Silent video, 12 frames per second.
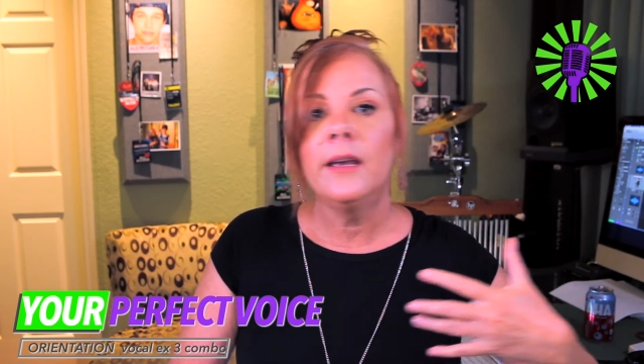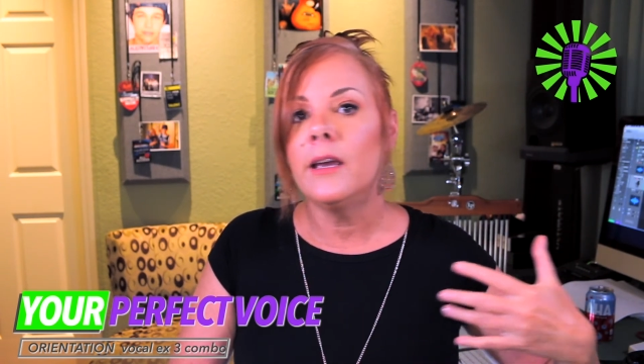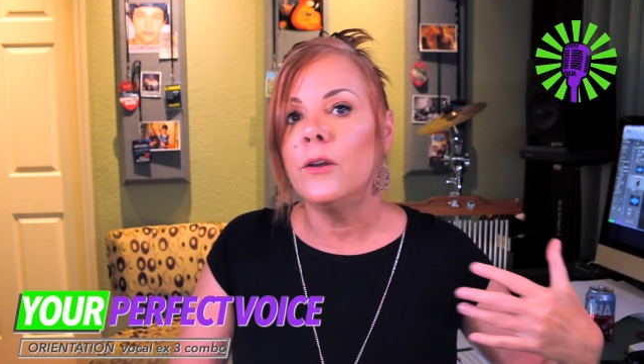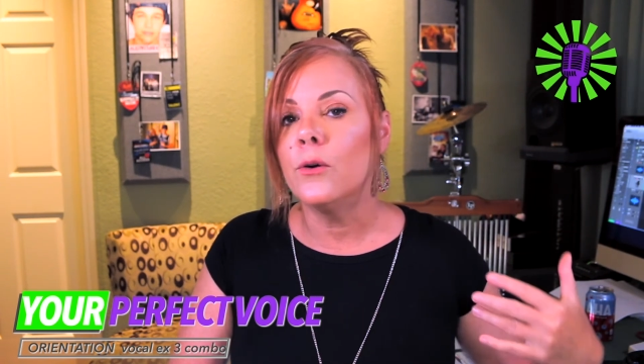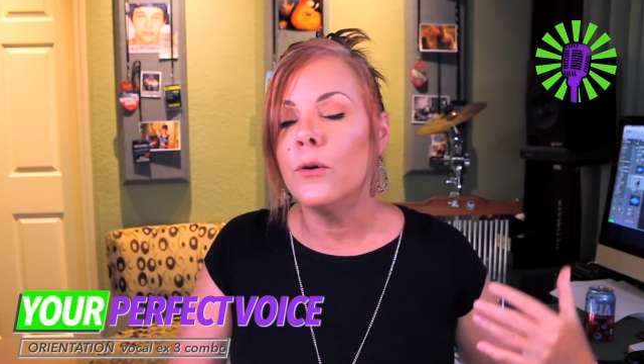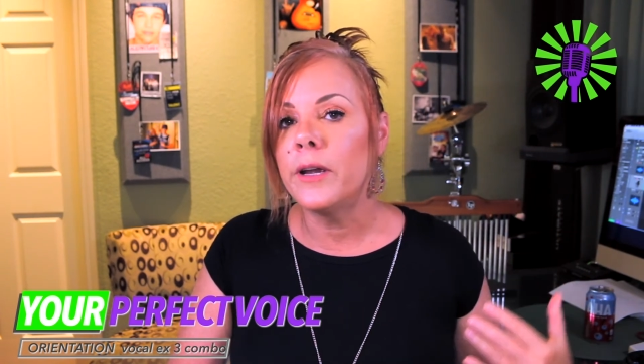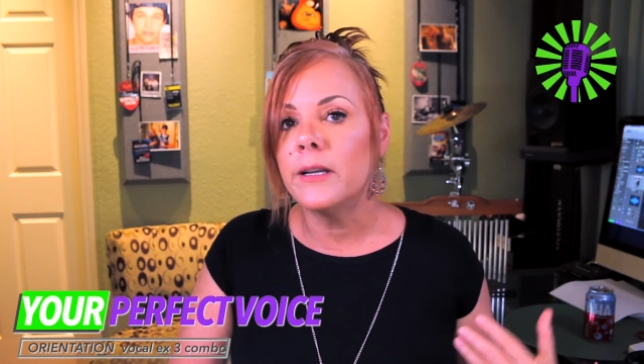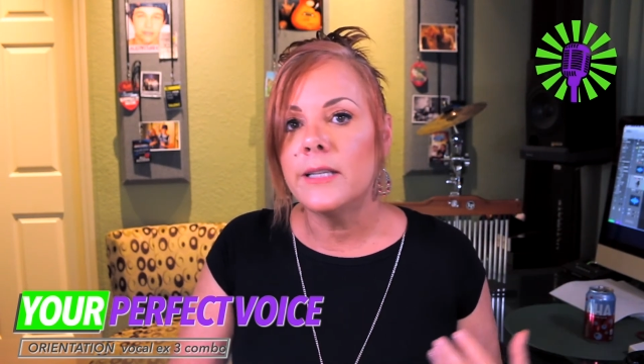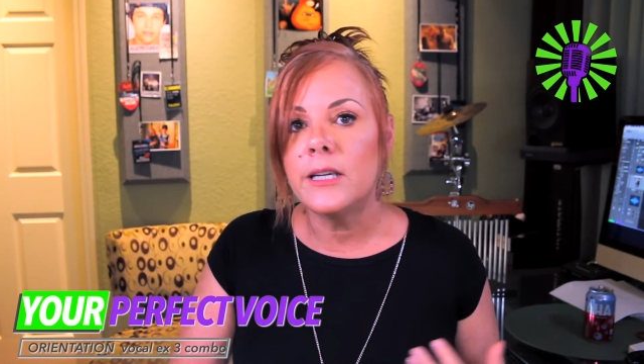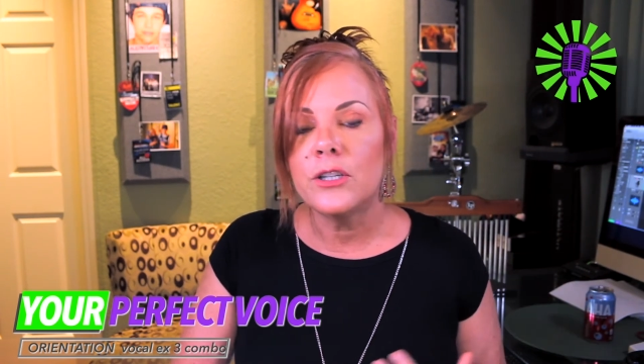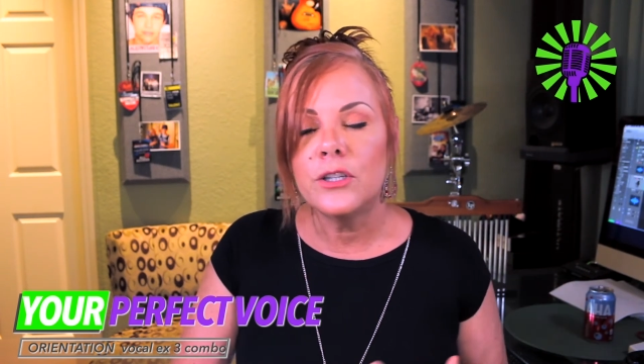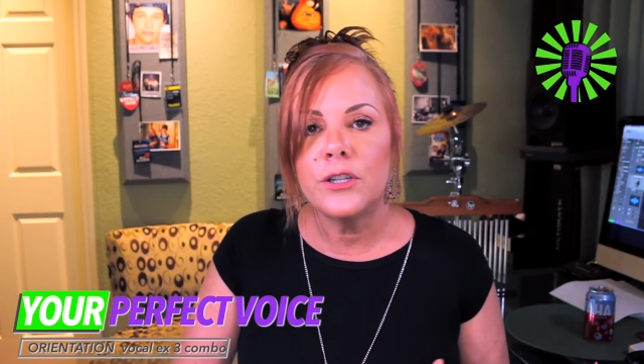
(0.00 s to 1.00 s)
in
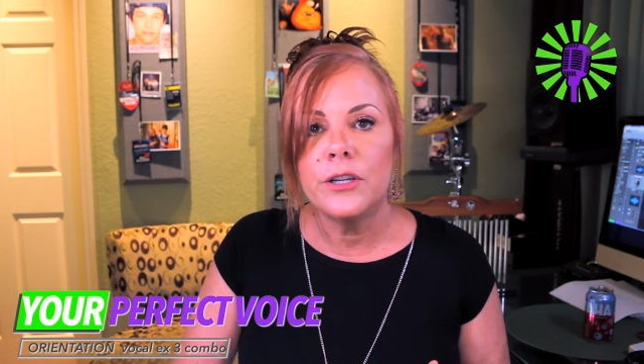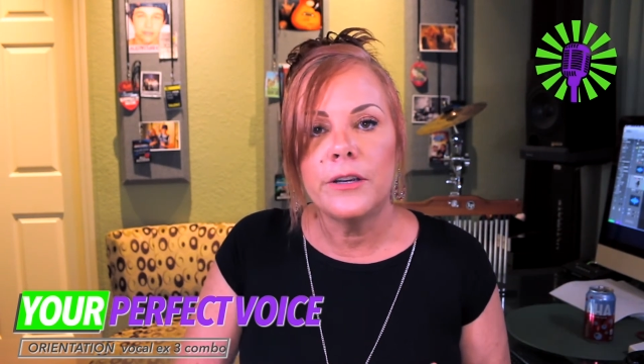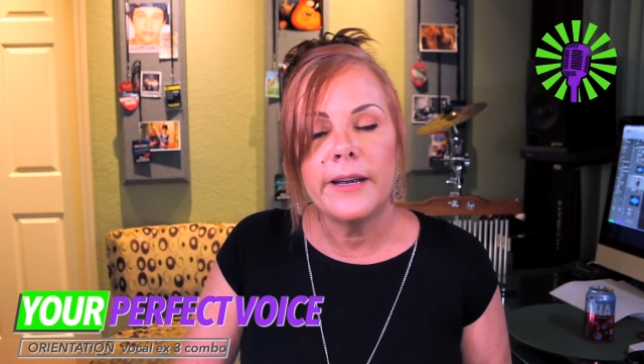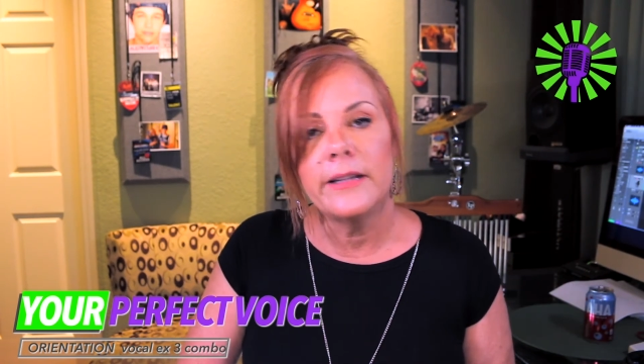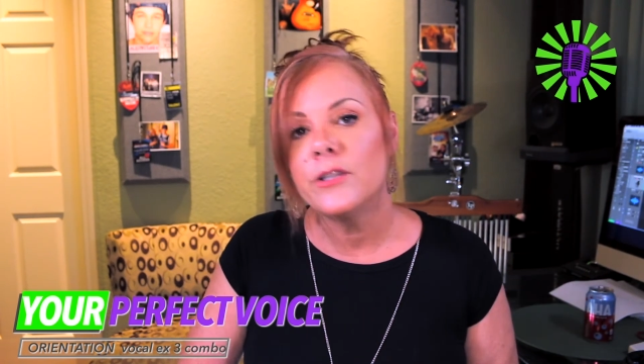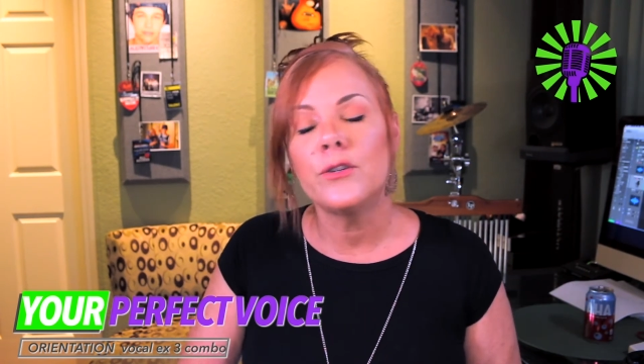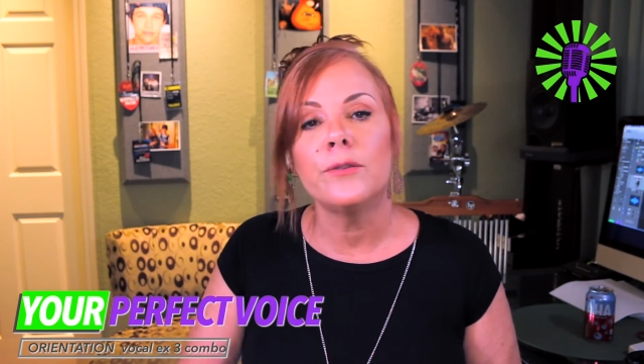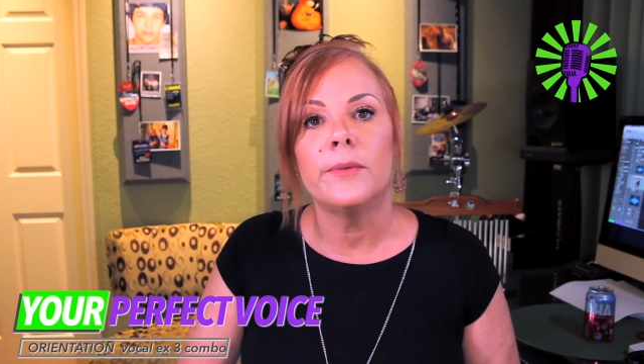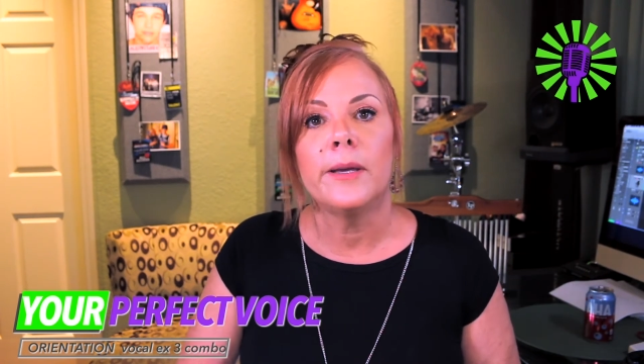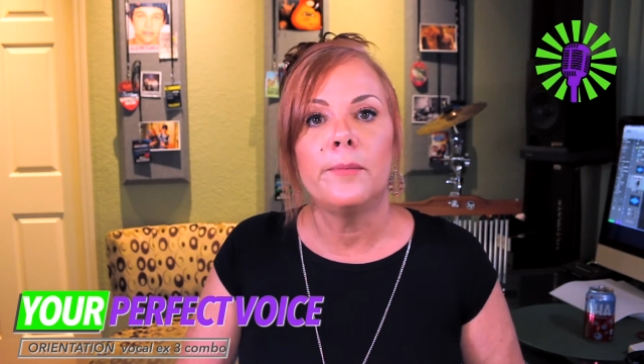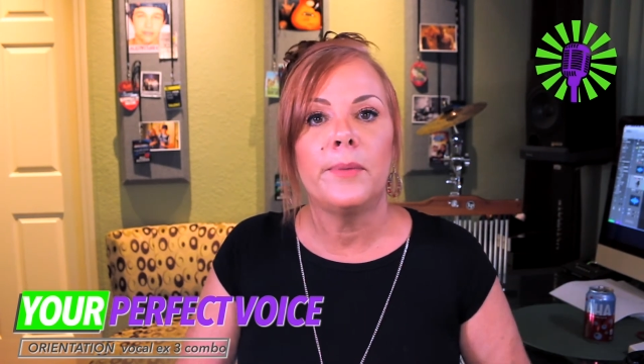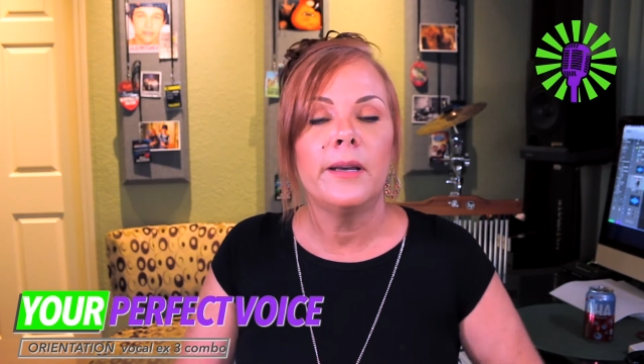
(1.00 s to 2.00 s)
orientation to your
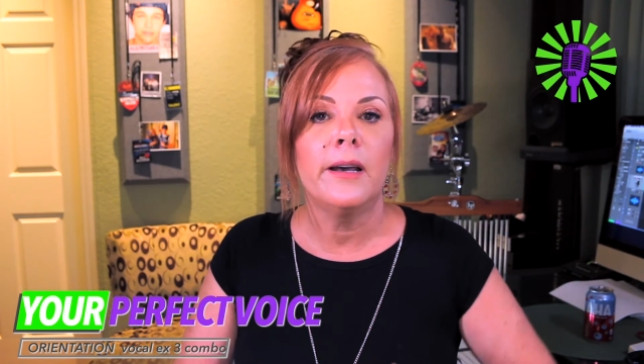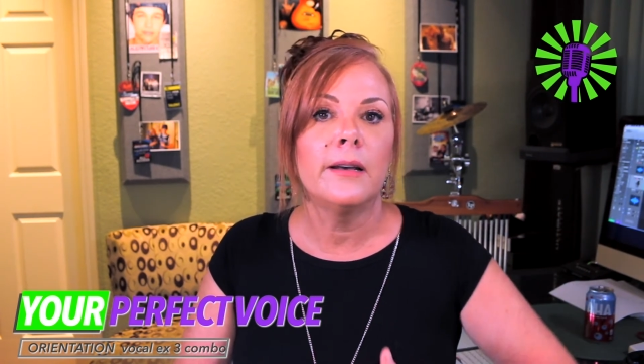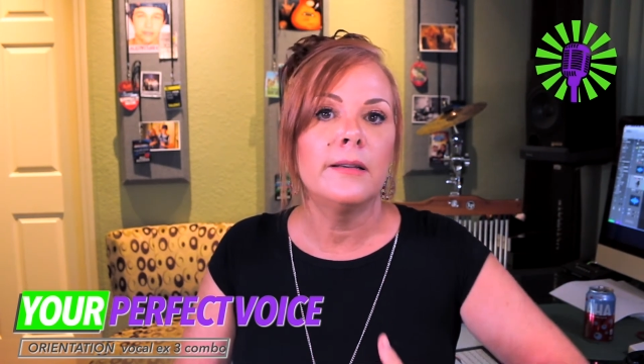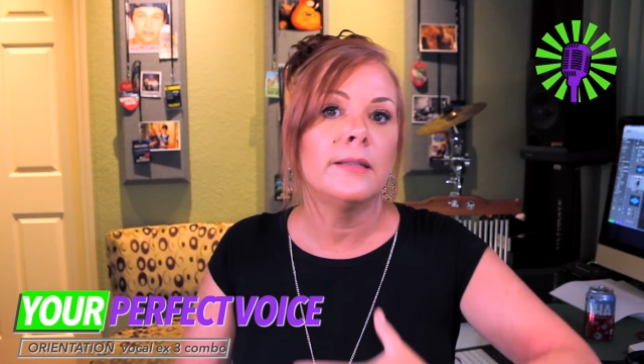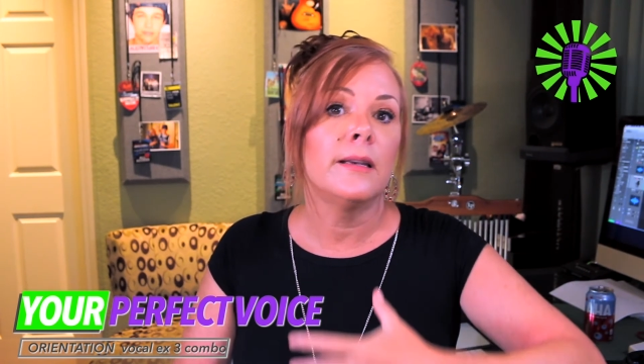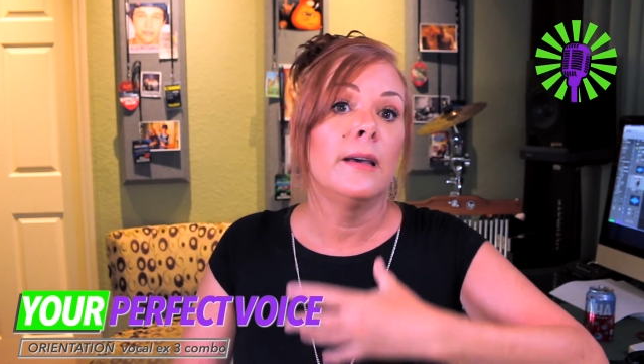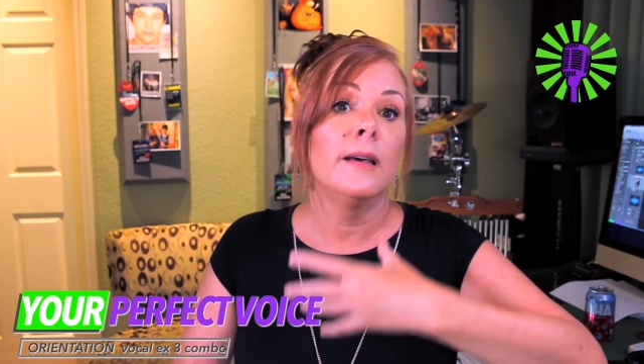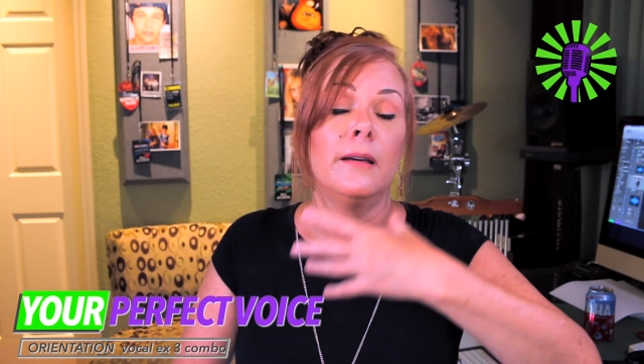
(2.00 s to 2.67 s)
instrument, because